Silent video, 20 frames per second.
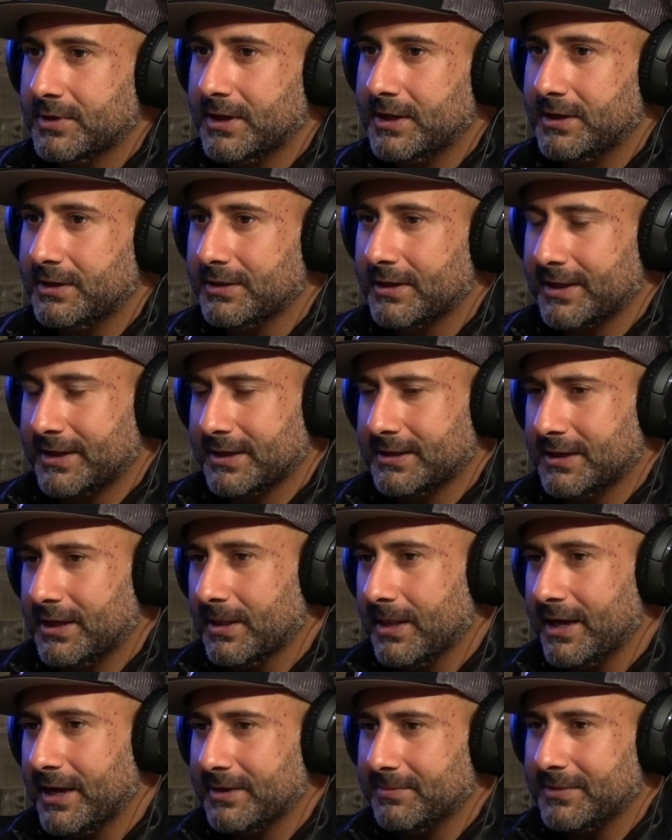in like
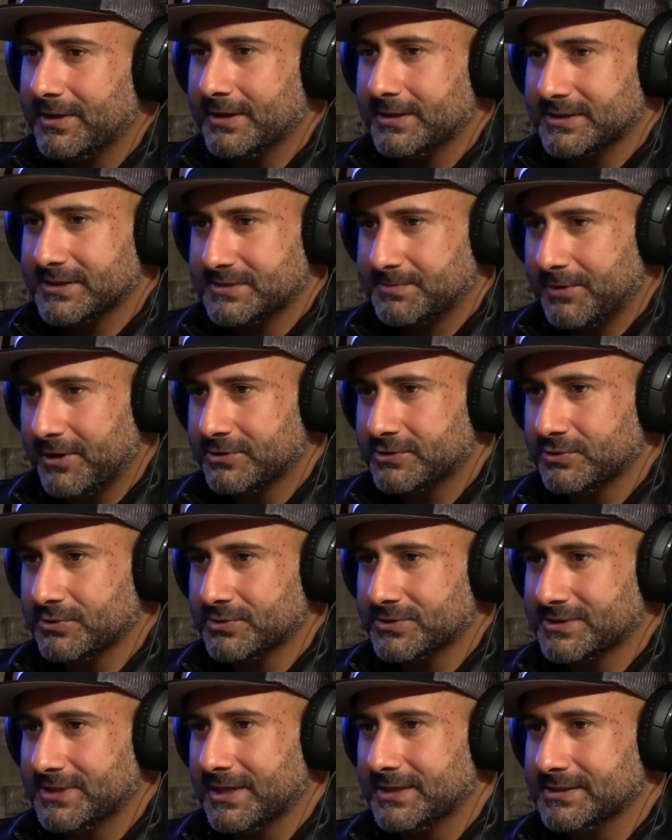alignment in the spiritual
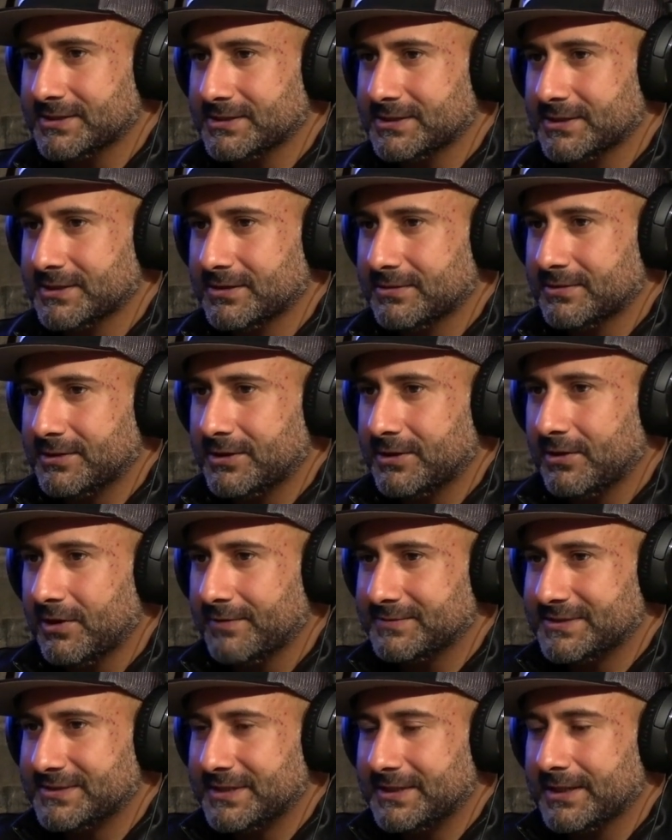sense, you know,
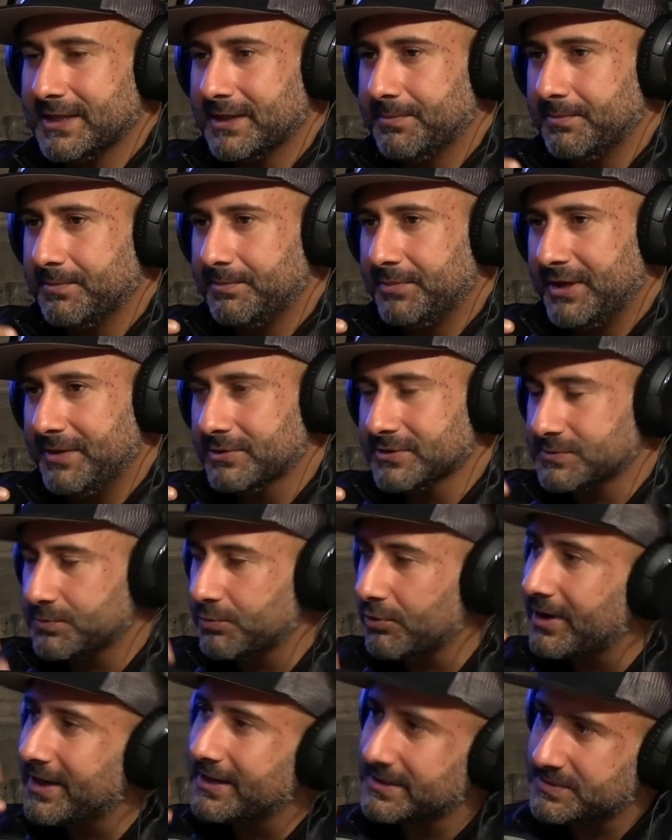I've seen that people's
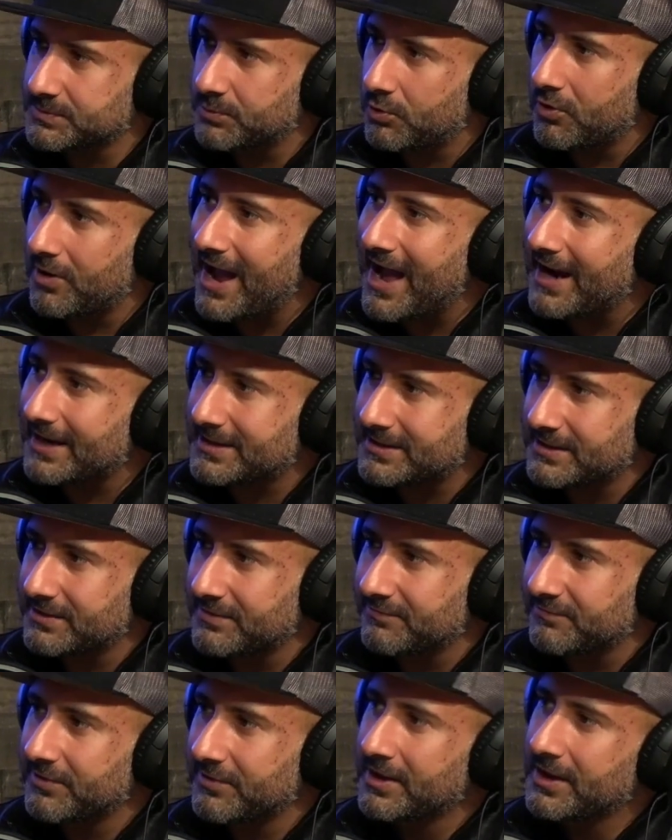brain is more
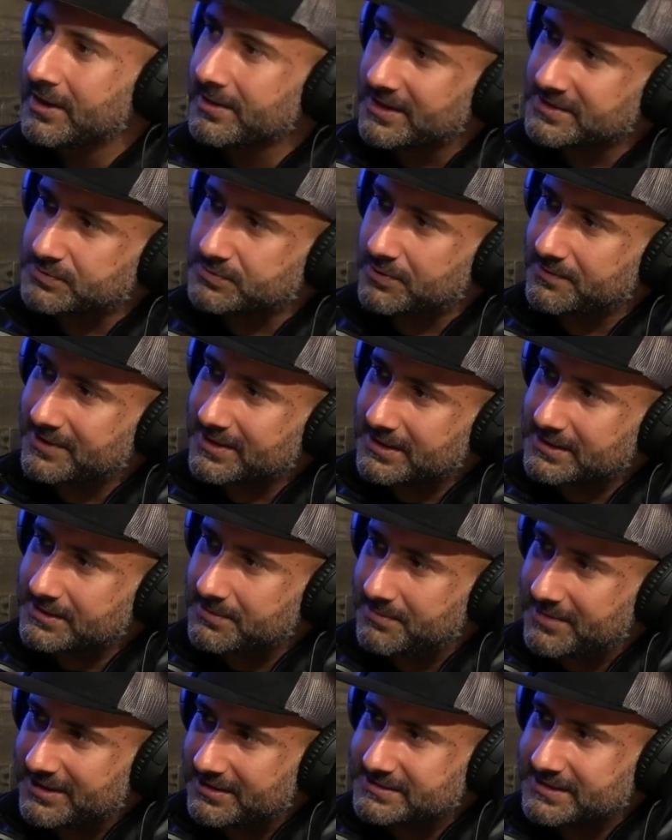active. That's why when they get into
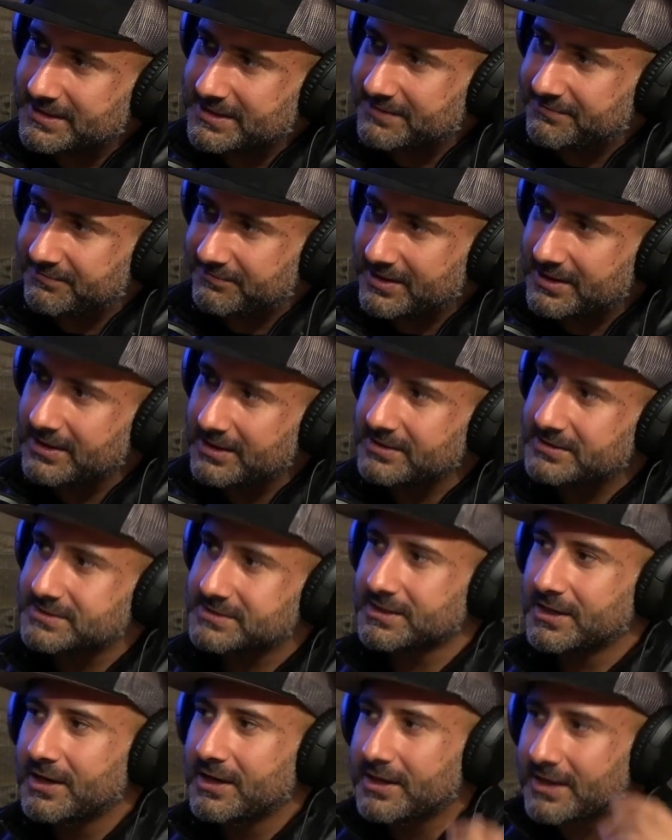meditative
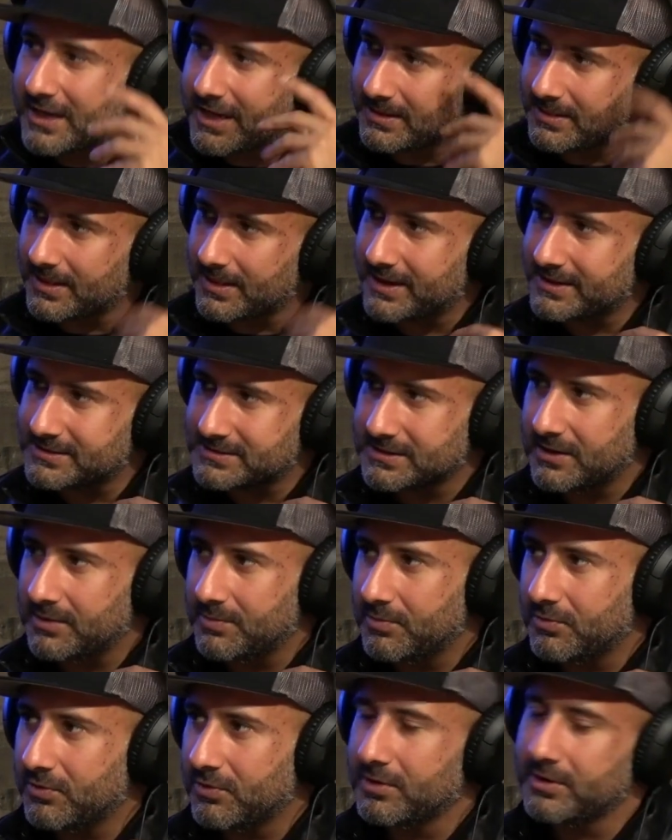states, it lights up
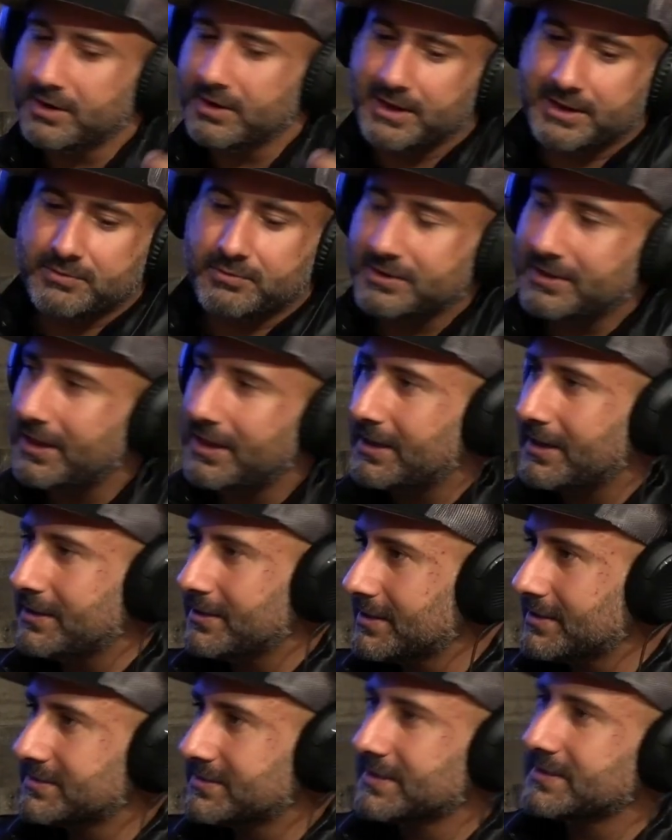more. And when they get
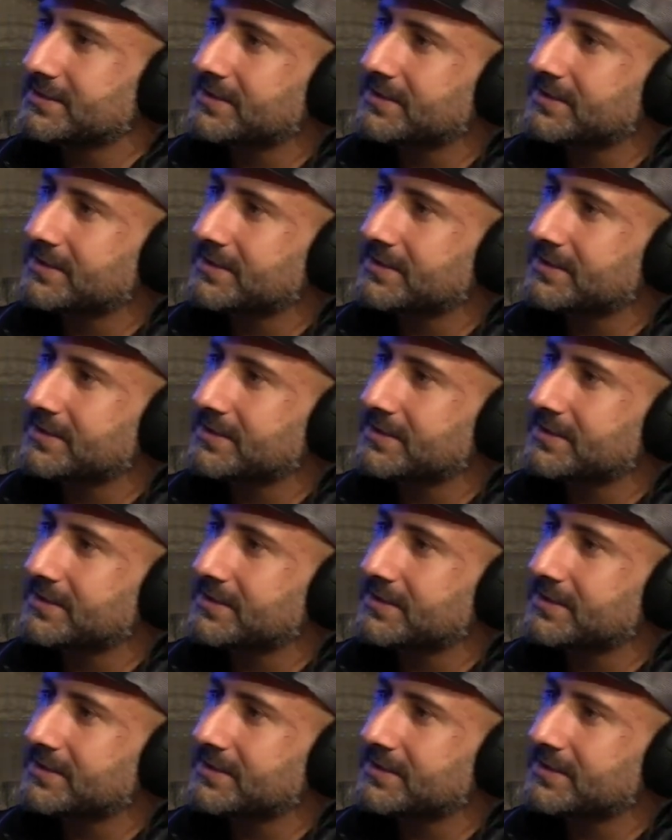into, let's say,